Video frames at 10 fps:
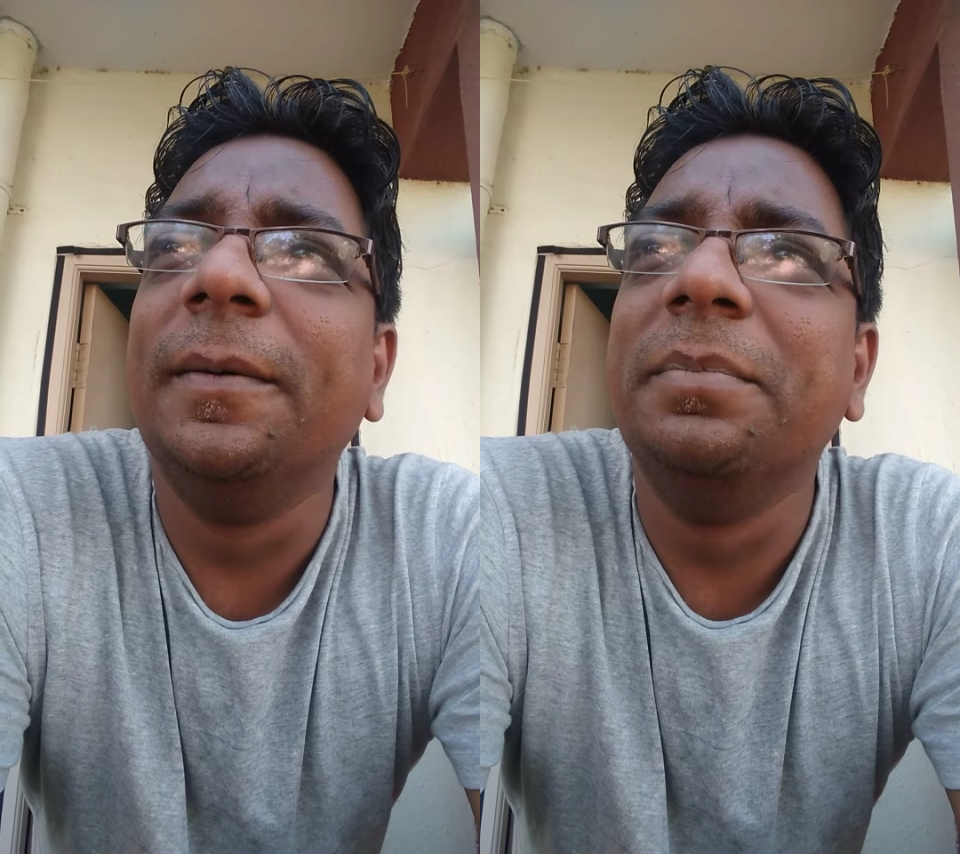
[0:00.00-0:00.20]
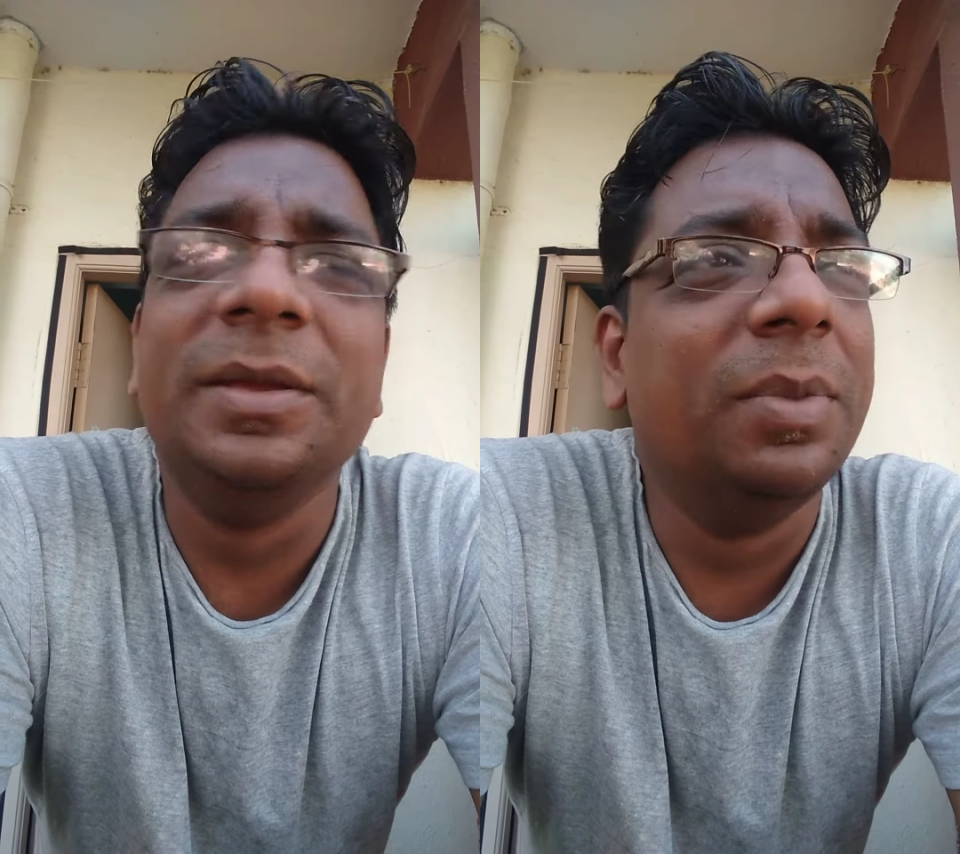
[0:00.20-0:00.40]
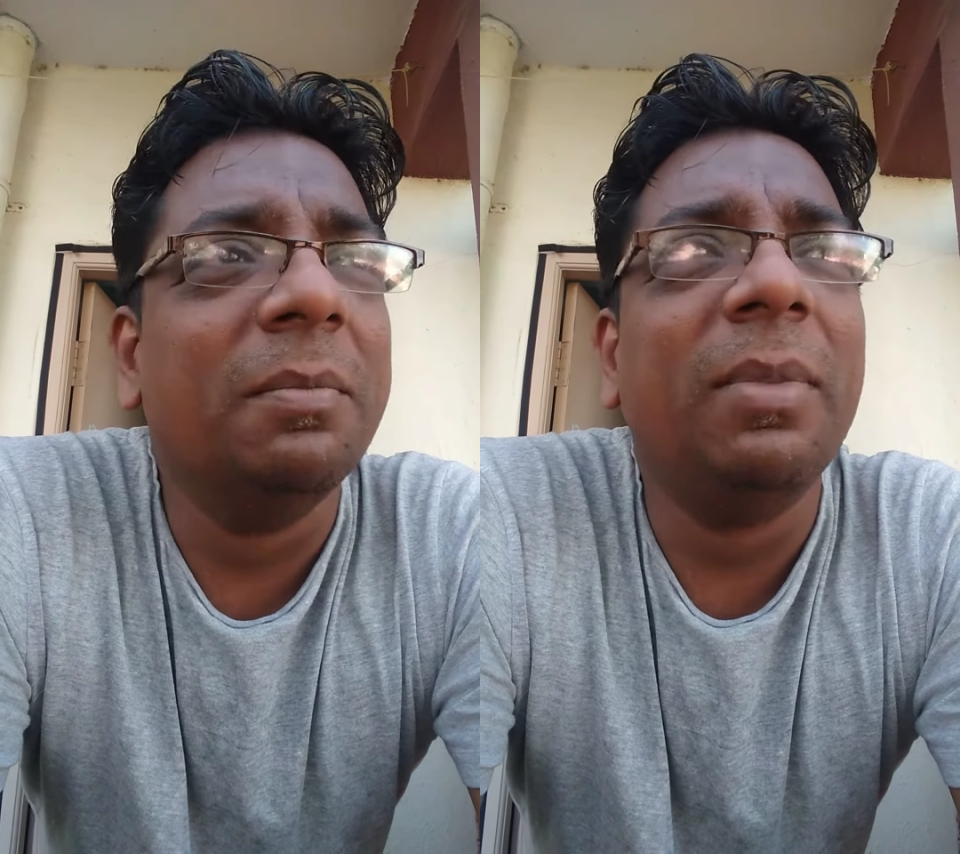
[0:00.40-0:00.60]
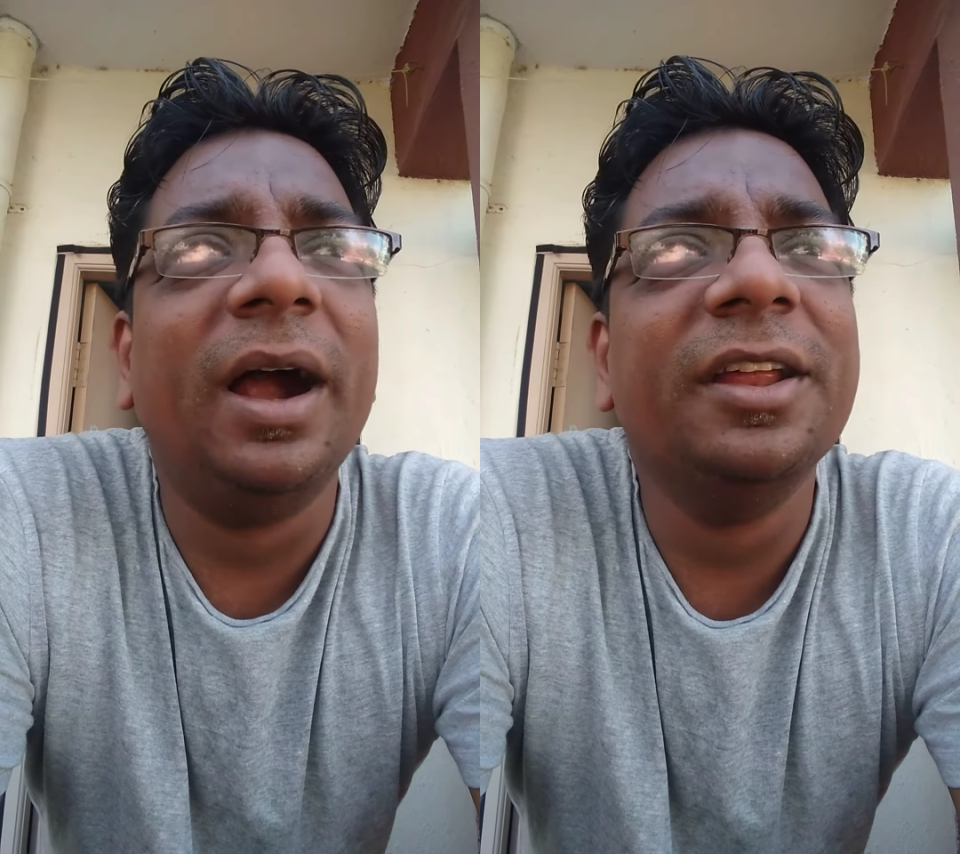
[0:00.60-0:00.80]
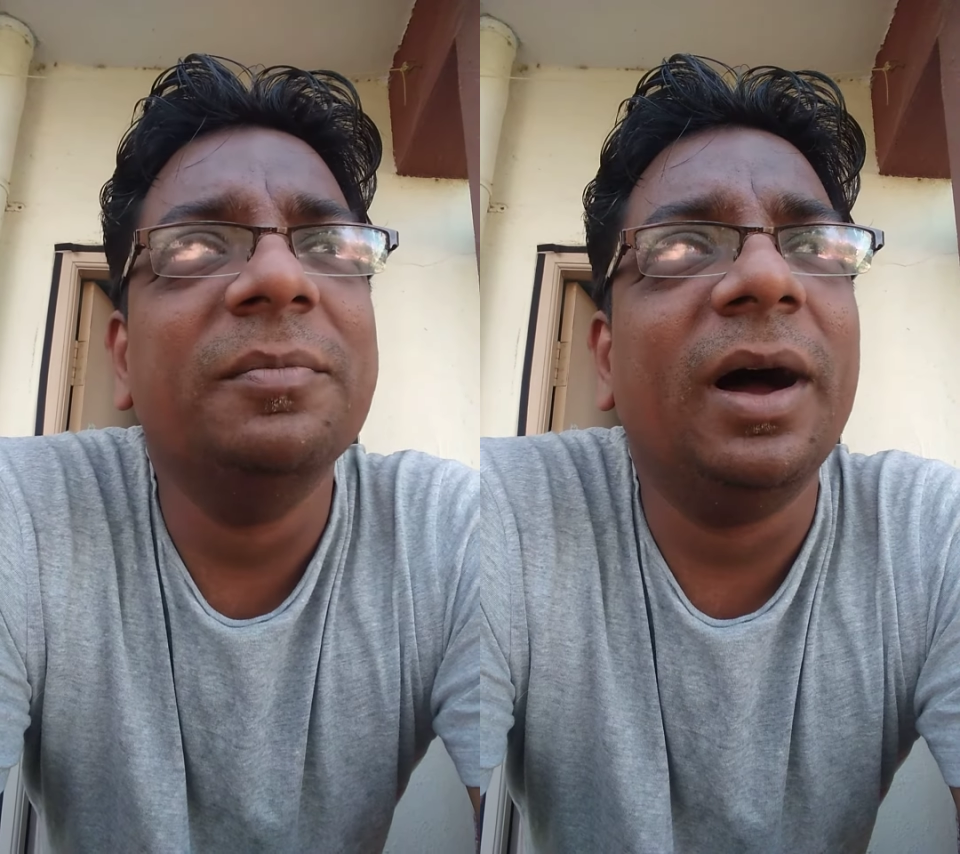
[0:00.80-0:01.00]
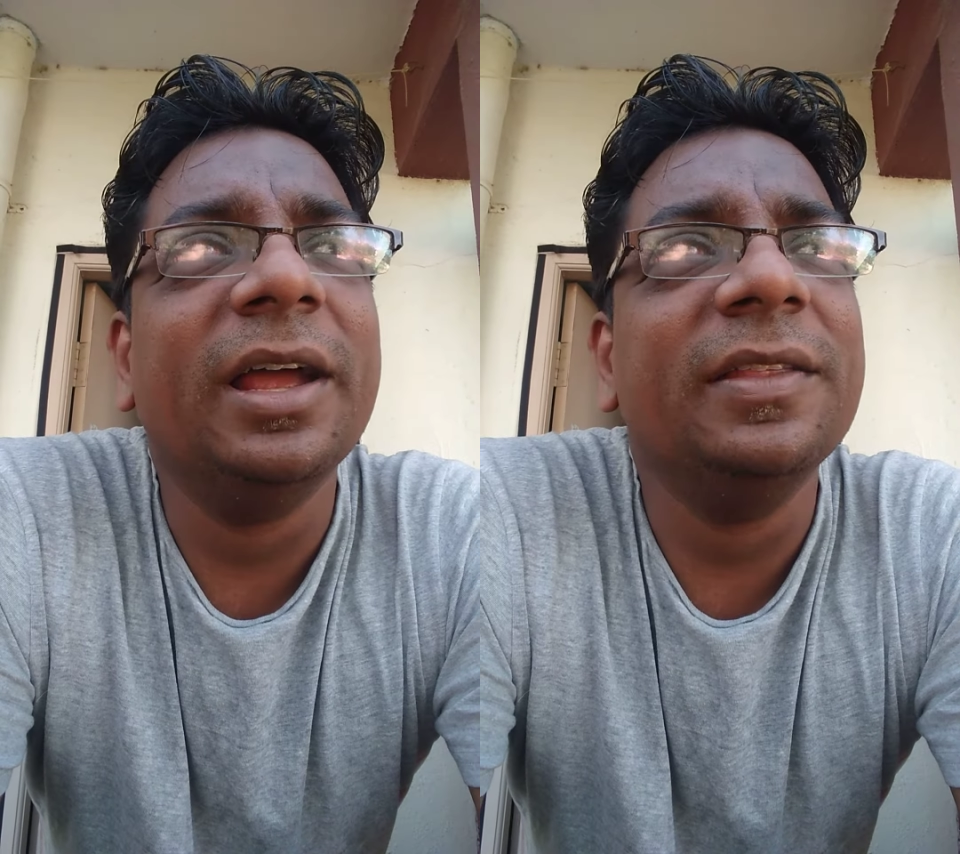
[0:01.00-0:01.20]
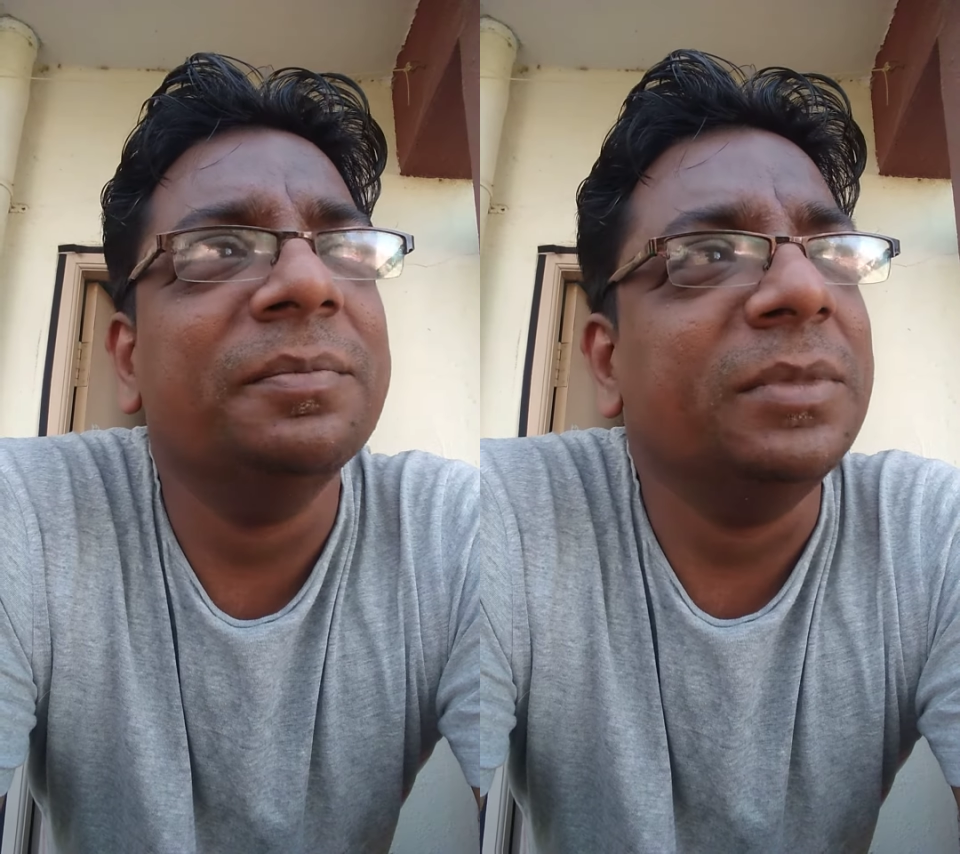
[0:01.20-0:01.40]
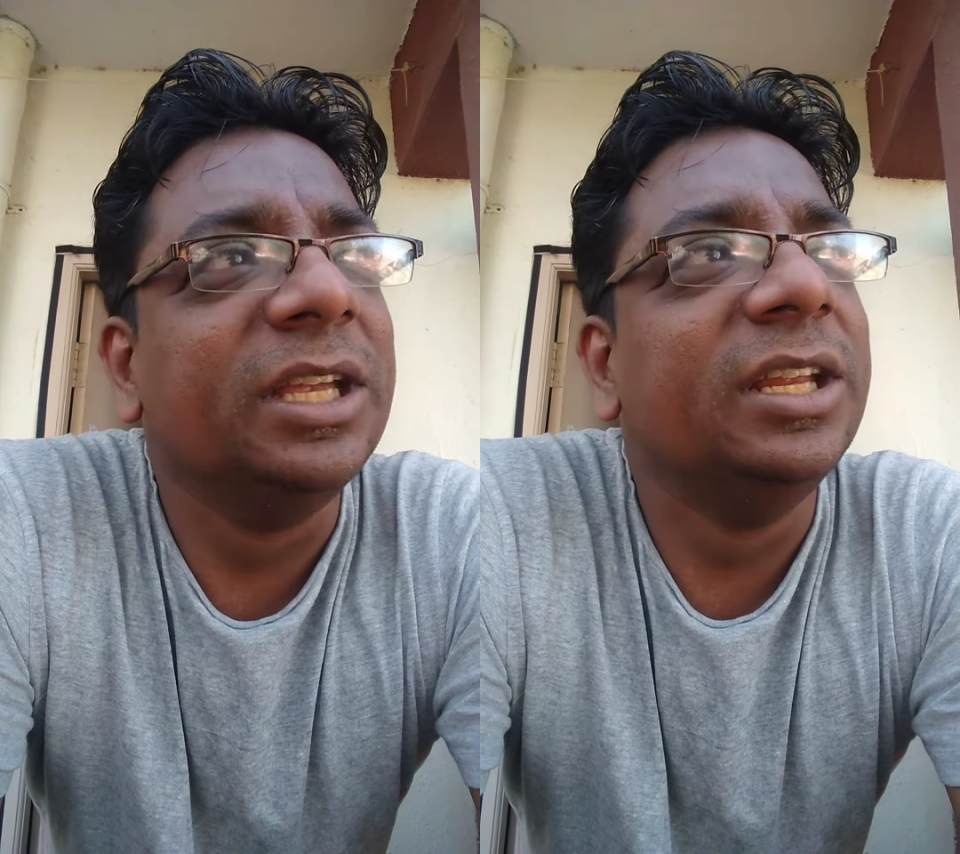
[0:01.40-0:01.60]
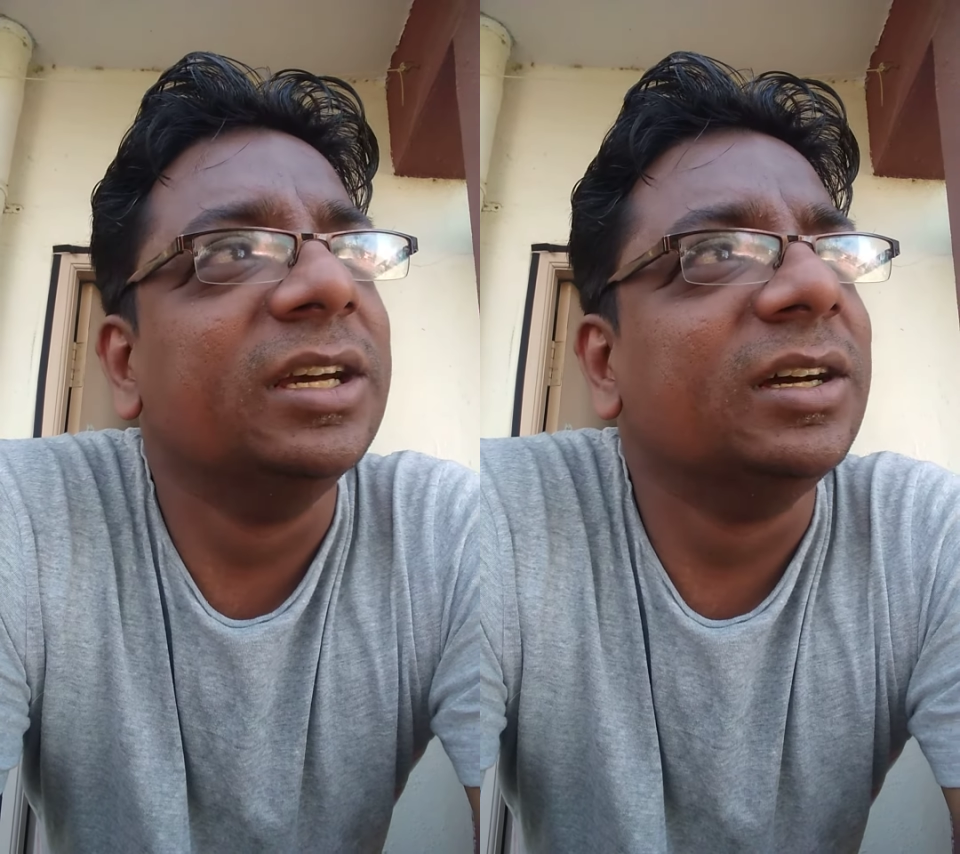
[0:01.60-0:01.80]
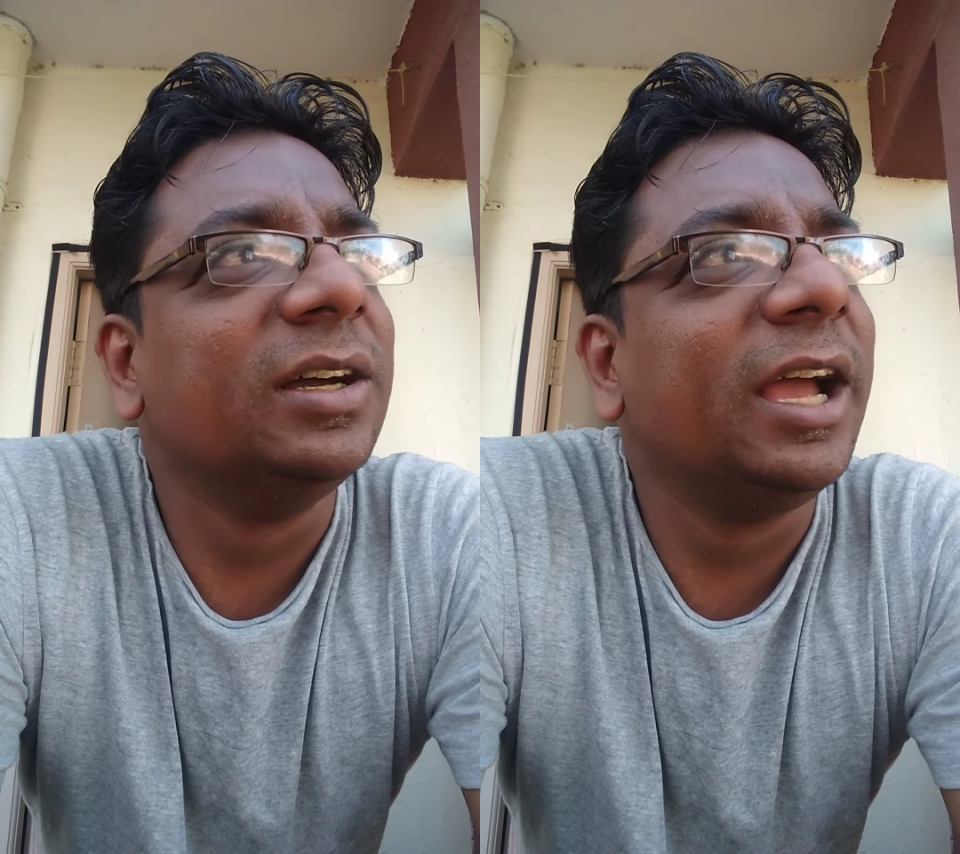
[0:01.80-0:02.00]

be bombarded by the media,